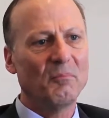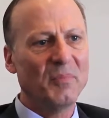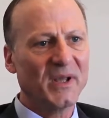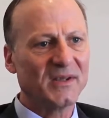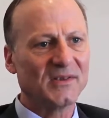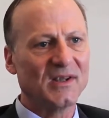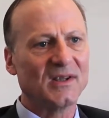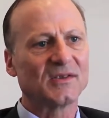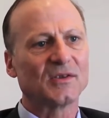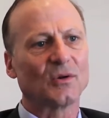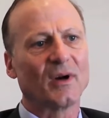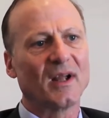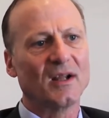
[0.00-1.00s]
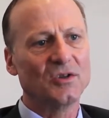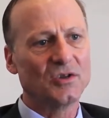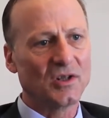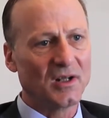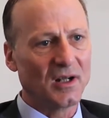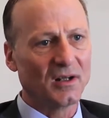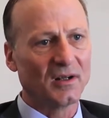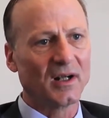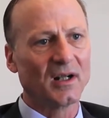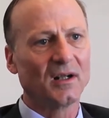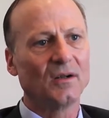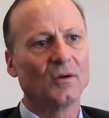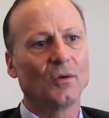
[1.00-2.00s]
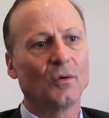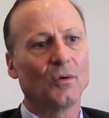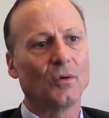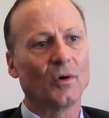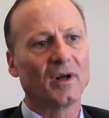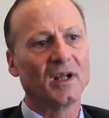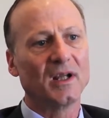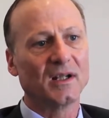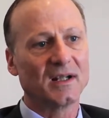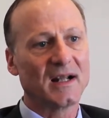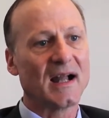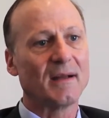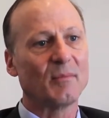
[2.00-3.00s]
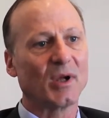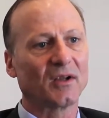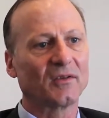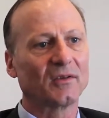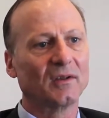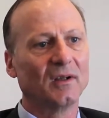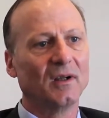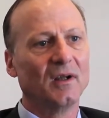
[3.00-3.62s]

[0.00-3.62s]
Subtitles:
business or engineering or economics,